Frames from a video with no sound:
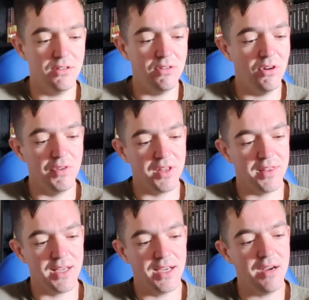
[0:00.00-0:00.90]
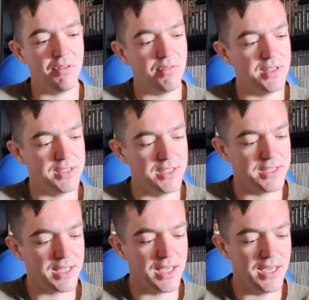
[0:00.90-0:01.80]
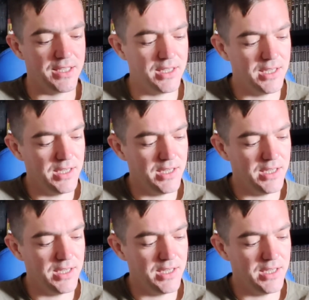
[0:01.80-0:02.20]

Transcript: Other than that, everything's inside.